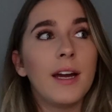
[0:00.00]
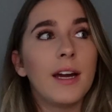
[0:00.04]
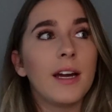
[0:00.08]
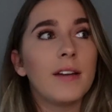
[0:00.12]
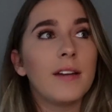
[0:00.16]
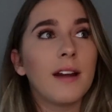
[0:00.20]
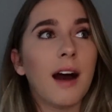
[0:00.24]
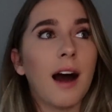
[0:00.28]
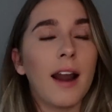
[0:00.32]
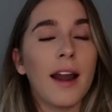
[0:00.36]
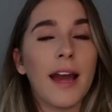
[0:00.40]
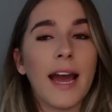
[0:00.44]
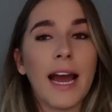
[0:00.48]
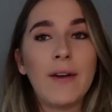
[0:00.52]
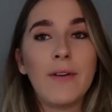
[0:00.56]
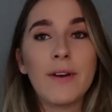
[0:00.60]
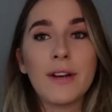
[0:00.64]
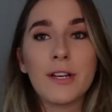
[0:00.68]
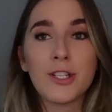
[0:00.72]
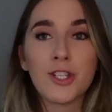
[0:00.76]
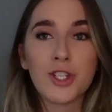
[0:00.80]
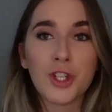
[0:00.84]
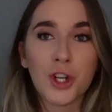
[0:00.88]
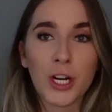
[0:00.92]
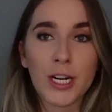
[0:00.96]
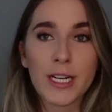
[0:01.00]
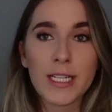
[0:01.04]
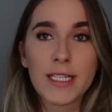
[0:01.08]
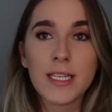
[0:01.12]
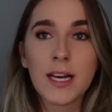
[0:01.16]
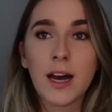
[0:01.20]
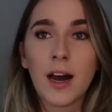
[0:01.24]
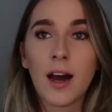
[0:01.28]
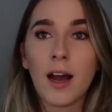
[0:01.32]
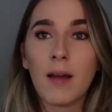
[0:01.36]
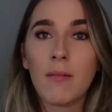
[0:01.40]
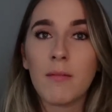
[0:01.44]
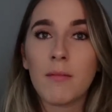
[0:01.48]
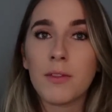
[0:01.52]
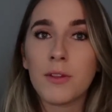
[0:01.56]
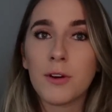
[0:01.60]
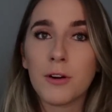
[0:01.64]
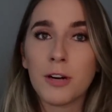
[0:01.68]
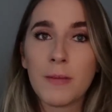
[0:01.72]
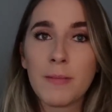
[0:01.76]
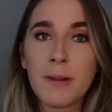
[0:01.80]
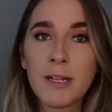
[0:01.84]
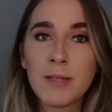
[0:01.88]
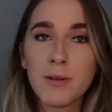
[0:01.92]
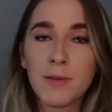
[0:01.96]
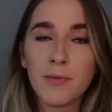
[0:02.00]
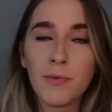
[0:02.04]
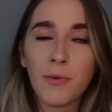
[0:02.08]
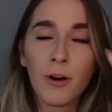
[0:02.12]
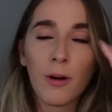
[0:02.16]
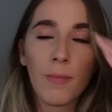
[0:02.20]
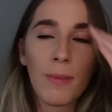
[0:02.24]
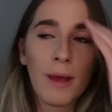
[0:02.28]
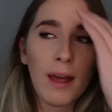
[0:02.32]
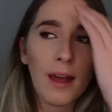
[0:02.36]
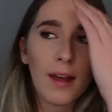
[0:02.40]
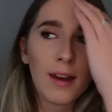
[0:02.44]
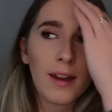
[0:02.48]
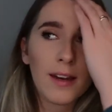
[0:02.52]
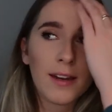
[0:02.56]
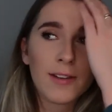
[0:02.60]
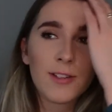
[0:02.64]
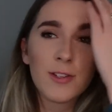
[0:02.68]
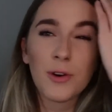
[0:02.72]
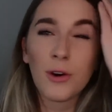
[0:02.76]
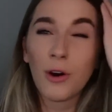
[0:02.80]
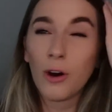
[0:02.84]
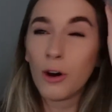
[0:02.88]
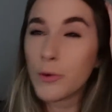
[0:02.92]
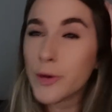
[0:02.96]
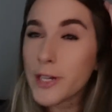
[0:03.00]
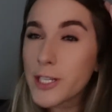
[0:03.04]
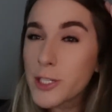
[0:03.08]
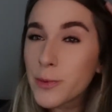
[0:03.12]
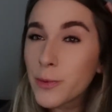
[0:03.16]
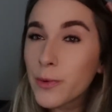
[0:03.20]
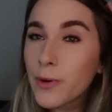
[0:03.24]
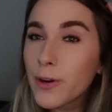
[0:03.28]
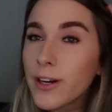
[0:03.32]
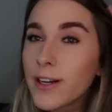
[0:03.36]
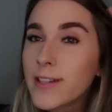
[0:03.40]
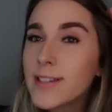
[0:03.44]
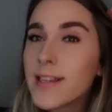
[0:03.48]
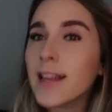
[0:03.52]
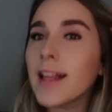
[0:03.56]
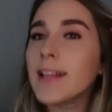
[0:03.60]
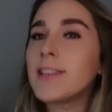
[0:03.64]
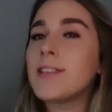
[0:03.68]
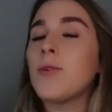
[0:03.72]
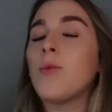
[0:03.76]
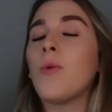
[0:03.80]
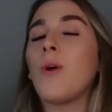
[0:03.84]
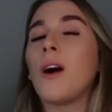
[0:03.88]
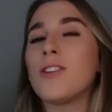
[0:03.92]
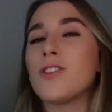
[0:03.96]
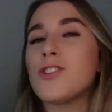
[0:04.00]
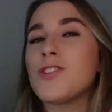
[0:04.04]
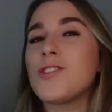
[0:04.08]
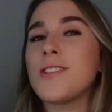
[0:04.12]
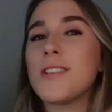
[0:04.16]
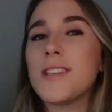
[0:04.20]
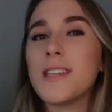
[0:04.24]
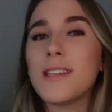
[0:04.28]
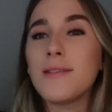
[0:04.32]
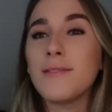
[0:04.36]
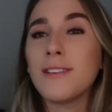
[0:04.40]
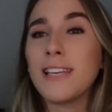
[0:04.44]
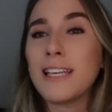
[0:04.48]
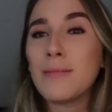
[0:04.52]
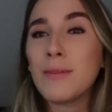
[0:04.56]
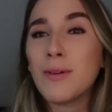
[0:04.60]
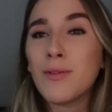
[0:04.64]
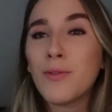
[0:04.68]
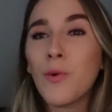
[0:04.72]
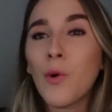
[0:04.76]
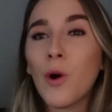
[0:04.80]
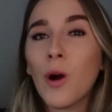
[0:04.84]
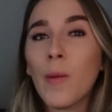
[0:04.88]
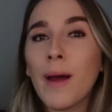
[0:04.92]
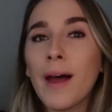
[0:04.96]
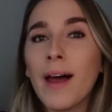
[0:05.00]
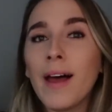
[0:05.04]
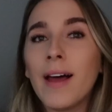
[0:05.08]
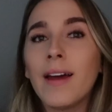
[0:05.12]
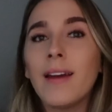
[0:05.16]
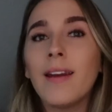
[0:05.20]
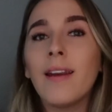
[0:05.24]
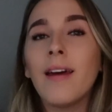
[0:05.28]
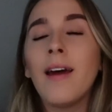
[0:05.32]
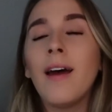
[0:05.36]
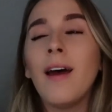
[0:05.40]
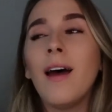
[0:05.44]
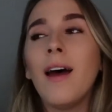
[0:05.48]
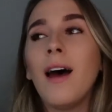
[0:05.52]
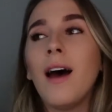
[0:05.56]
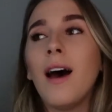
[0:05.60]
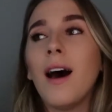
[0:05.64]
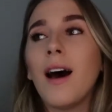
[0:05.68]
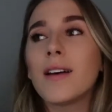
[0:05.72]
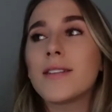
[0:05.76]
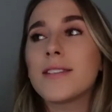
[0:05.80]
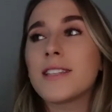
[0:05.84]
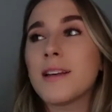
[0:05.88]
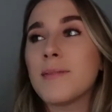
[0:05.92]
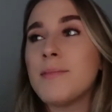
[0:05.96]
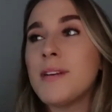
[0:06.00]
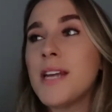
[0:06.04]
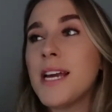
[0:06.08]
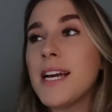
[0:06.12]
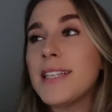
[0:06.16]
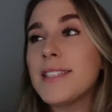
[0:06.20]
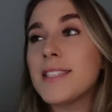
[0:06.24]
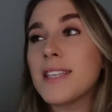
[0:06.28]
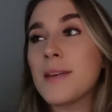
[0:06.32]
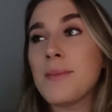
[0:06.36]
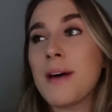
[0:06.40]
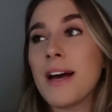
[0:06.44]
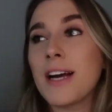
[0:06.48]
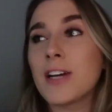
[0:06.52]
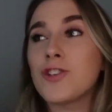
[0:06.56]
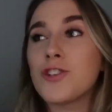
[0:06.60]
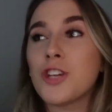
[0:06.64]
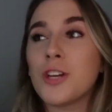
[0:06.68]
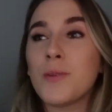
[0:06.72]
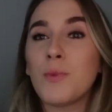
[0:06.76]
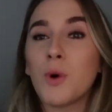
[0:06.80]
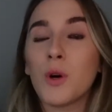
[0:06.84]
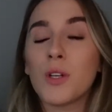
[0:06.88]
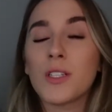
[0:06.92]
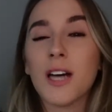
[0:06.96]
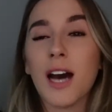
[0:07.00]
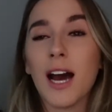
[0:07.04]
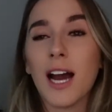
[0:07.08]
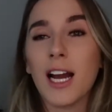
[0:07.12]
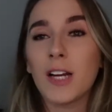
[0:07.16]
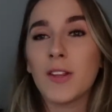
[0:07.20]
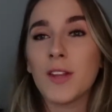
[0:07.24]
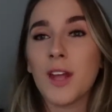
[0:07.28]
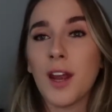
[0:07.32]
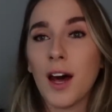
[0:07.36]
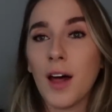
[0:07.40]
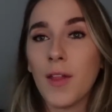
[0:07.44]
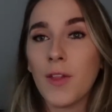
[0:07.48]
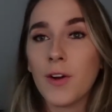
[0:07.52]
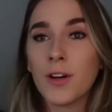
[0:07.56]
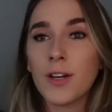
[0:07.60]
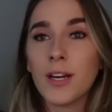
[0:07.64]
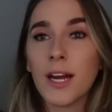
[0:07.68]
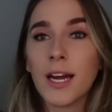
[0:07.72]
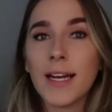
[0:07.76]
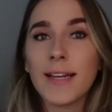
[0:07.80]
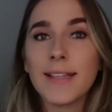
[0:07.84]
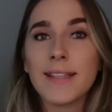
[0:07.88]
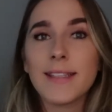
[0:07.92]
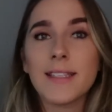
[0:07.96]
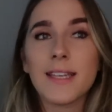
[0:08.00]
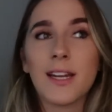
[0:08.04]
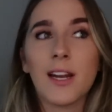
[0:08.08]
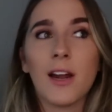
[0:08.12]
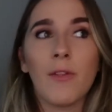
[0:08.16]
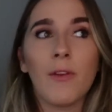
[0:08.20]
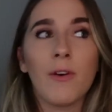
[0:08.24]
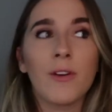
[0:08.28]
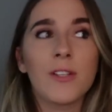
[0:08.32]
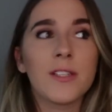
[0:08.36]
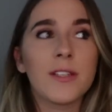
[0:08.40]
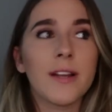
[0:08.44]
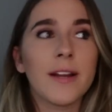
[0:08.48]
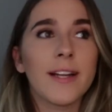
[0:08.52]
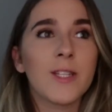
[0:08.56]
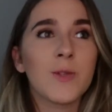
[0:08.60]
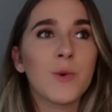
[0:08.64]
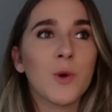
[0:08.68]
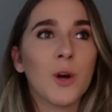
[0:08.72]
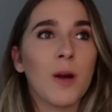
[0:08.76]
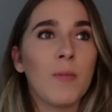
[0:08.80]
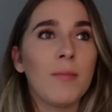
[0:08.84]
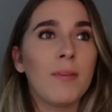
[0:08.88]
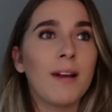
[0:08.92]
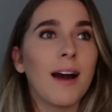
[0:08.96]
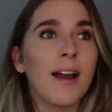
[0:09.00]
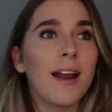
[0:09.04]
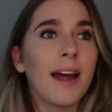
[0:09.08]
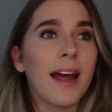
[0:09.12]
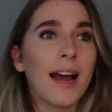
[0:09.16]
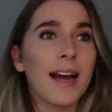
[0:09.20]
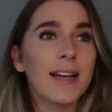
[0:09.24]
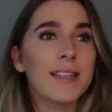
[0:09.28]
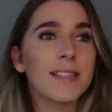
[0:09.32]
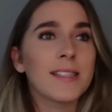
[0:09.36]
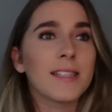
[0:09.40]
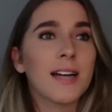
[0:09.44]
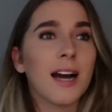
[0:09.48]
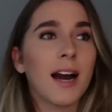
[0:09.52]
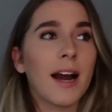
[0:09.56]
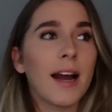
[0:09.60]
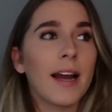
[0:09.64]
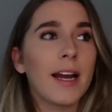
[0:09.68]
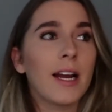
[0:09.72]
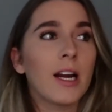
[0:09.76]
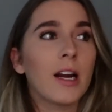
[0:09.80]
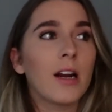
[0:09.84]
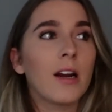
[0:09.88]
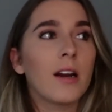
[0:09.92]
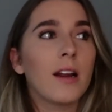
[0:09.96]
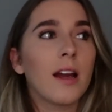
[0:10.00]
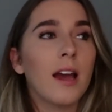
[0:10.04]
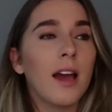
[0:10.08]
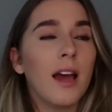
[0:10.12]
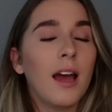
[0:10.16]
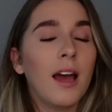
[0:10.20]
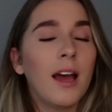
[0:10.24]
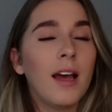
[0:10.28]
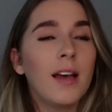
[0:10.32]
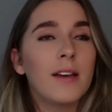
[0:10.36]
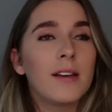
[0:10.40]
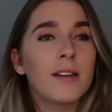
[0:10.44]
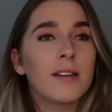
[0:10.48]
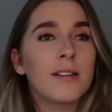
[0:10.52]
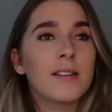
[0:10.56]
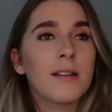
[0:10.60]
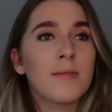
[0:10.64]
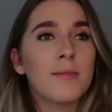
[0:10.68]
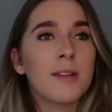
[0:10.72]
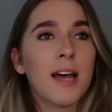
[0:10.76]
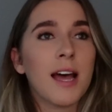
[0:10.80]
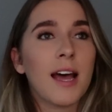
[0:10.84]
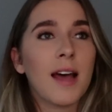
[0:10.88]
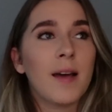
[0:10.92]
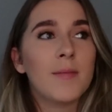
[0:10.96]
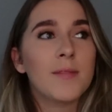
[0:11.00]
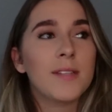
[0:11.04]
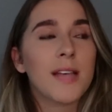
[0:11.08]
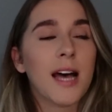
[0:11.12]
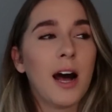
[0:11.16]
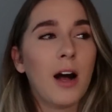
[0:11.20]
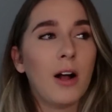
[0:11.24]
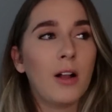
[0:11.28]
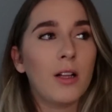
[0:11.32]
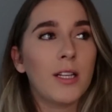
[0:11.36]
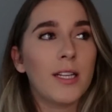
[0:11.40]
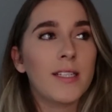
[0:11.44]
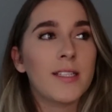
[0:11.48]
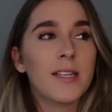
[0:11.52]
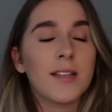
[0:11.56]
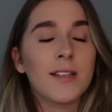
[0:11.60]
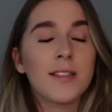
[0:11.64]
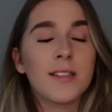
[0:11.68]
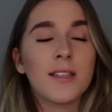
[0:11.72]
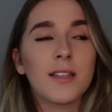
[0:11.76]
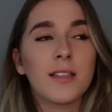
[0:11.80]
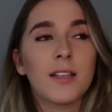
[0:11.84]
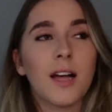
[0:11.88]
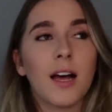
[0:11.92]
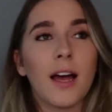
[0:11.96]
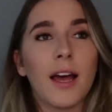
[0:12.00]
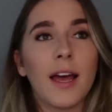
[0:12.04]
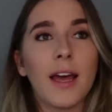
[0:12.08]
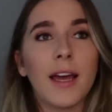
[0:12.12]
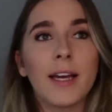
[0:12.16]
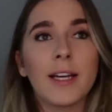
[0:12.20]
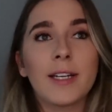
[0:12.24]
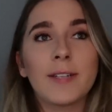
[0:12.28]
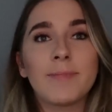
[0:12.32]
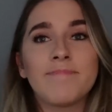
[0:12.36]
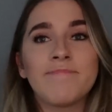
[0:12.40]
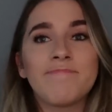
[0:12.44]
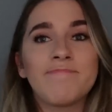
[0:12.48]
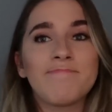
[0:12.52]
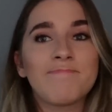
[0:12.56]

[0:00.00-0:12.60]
not having screen time thirty minutes before bed. It doesn't always work because I like to watch T V before bed. Some nights I'm actually more tired than other nights, and on those nights where I'm not as tired, sometimes I'll listen to like